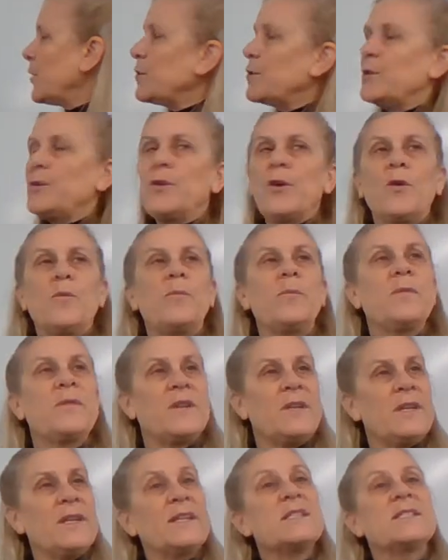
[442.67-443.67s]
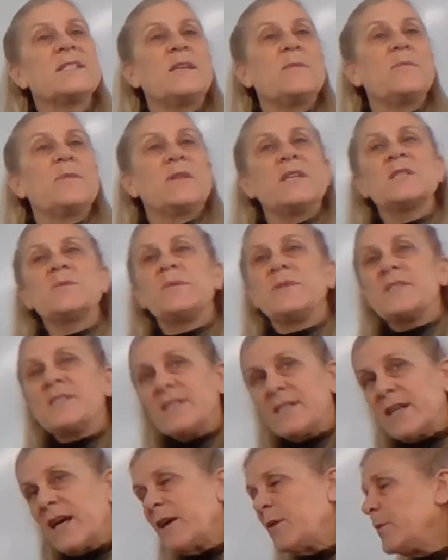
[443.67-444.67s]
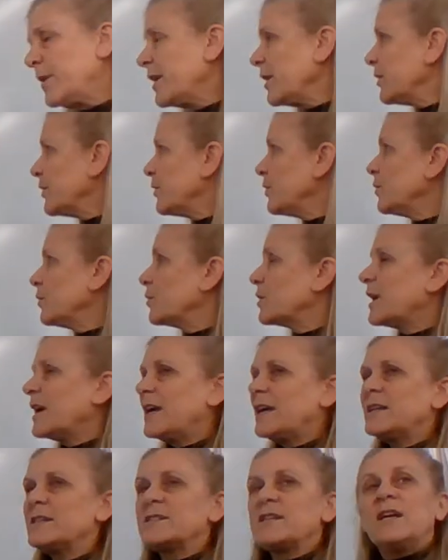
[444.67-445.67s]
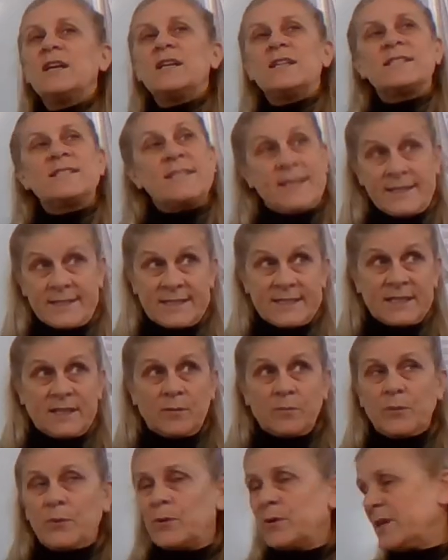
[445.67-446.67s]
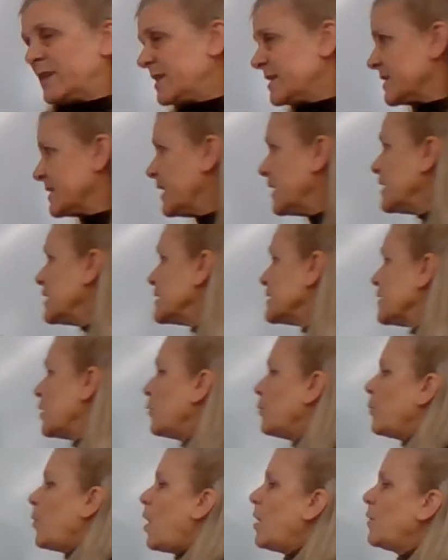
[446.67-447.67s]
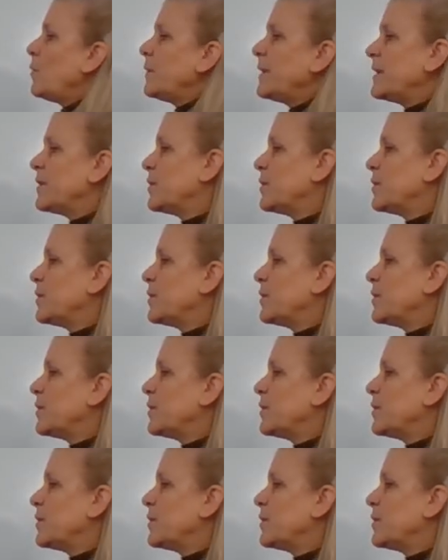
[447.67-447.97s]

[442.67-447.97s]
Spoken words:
you know the next step of this, but today we're going to look at testing points. So what we